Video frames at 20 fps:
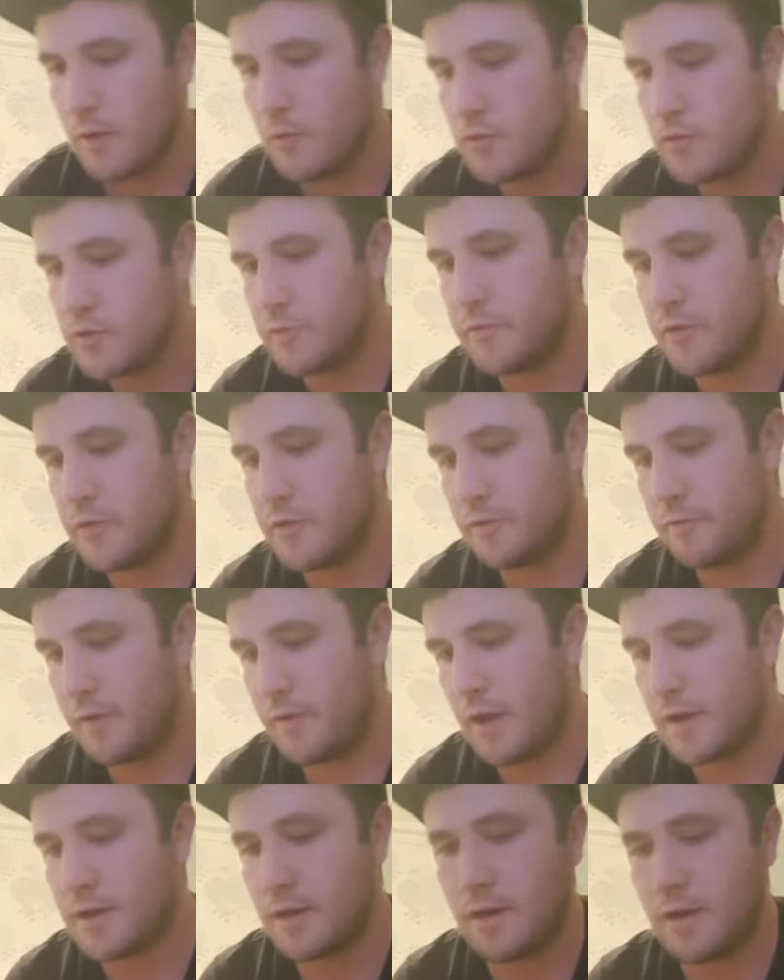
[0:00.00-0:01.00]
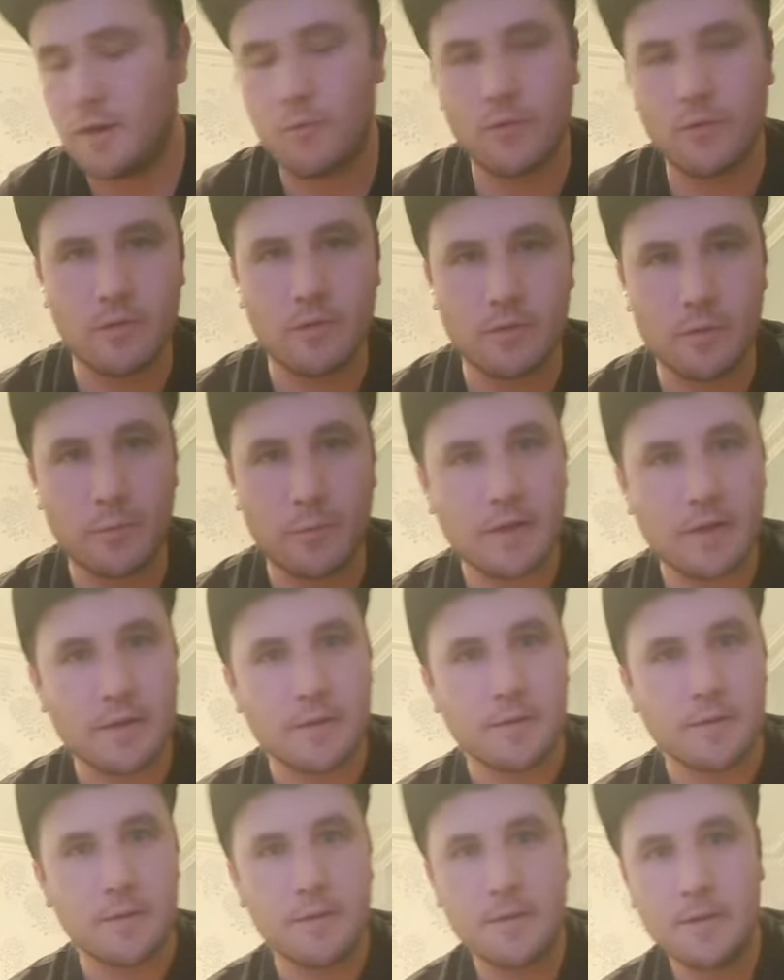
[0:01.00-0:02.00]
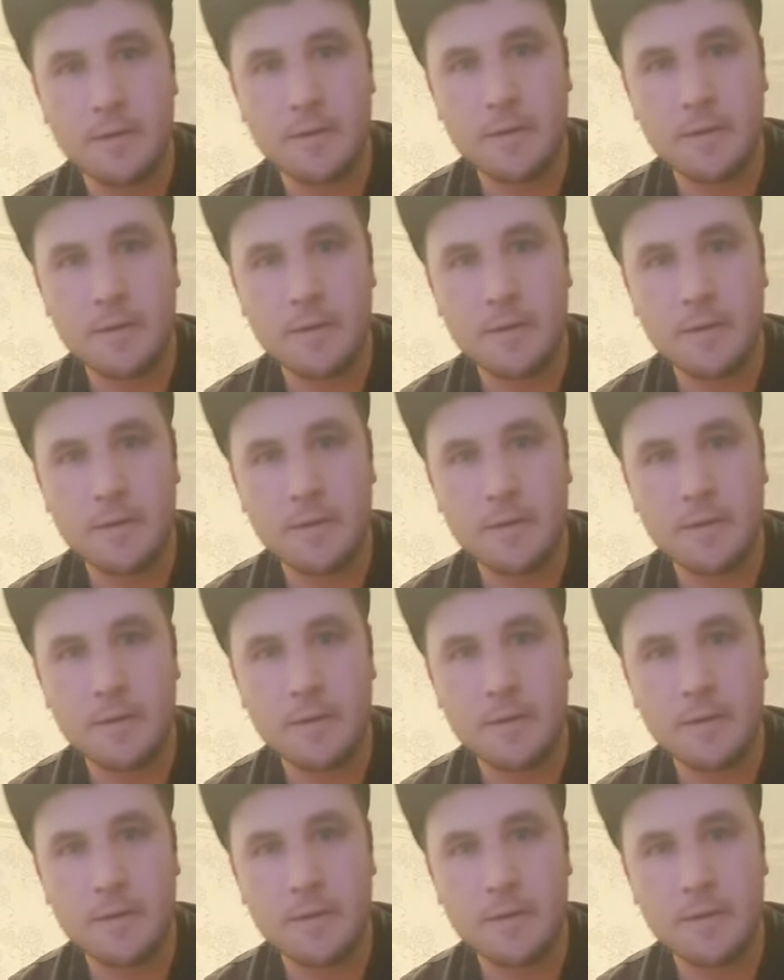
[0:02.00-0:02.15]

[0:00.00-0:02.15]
How would you fish a flat cam without the bung?